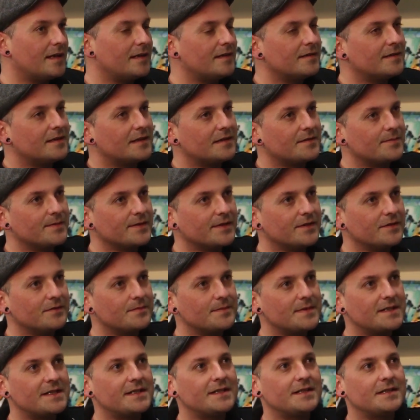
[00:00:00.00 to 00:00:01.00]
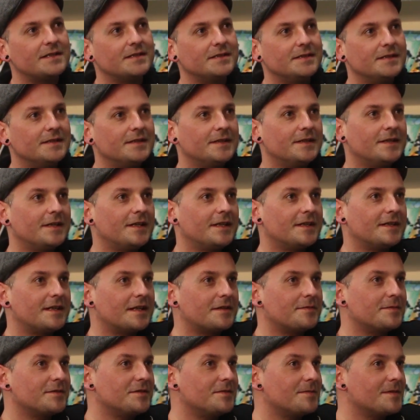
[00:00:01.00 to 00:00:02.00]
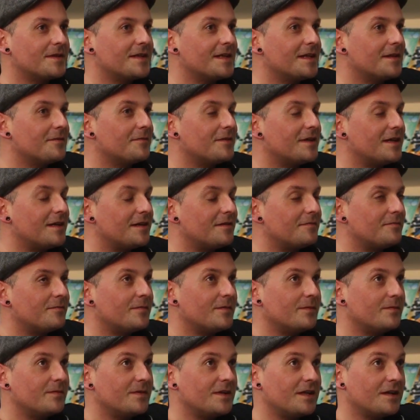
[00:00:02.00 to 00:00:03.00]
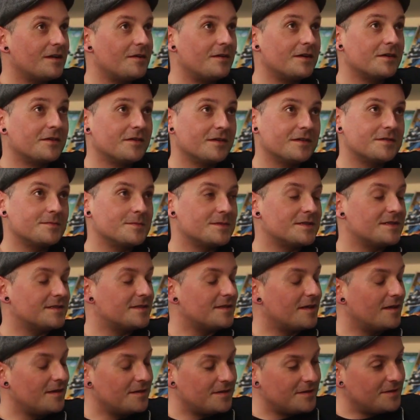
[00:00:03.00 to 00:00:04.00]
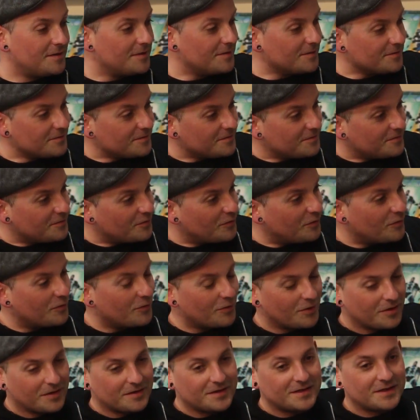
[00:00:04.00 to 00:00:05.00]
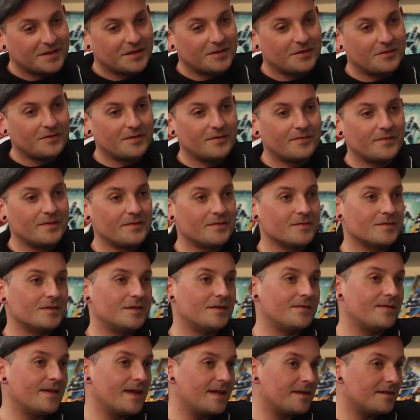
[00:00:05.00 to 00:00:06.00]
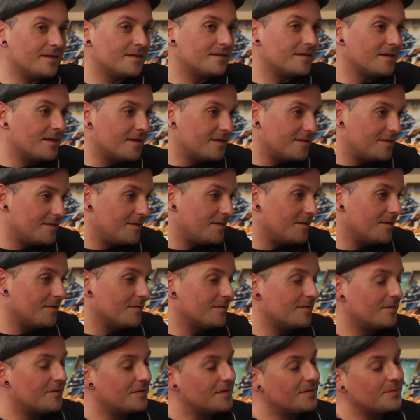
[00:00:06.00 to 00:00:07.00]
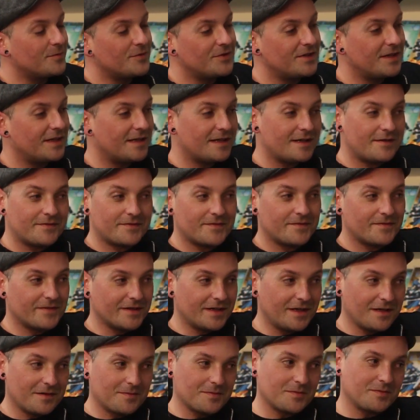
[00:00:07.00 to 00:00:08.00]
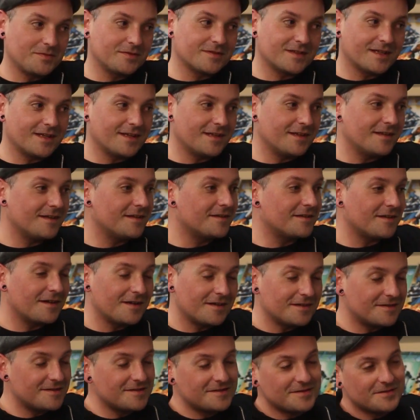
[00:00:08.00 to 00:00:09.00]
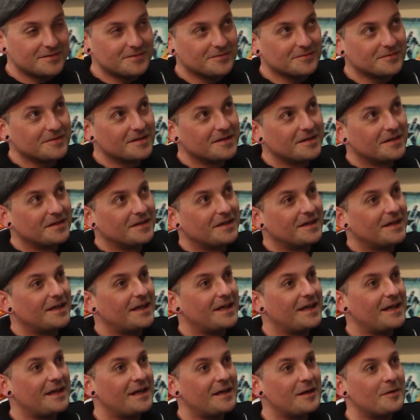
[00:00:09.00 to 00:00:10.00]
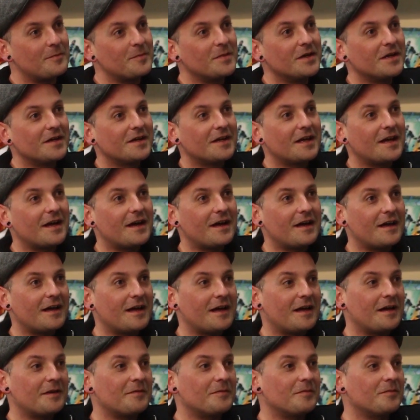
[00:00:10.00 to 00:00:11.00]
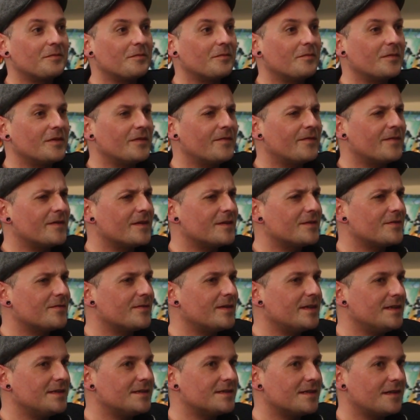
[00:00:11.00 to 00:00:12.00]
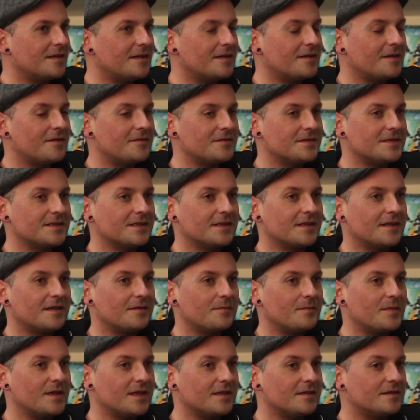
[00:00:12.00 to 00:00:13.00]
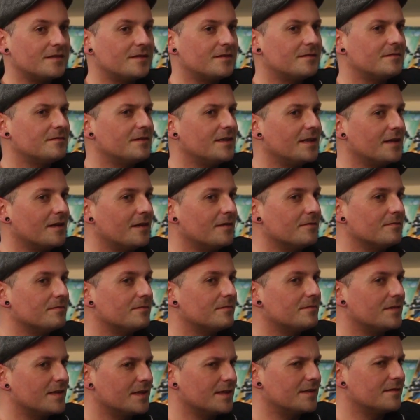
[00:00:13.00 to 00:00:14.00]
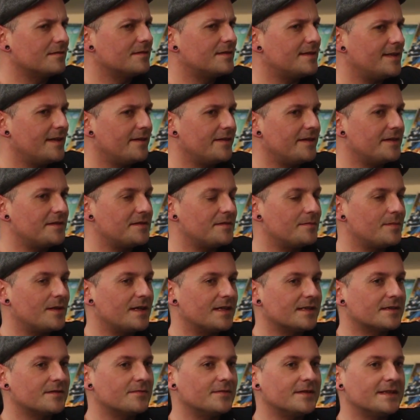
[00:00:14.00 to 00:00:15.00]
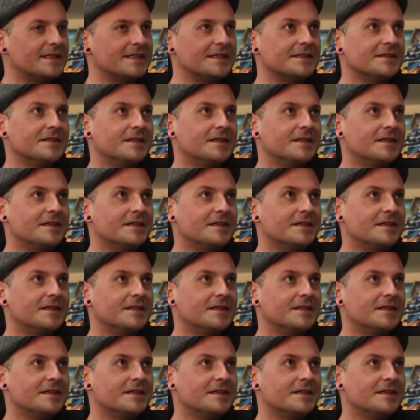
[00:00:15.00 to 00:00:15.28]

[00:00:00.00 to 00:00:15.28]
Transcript: that's become a thing where at Christmas it's hard to do, or if we run an event it's hard to do, or the Monday after Free Comic Book Day it's hard to do. And we first really started noticing that it made like serious impacts when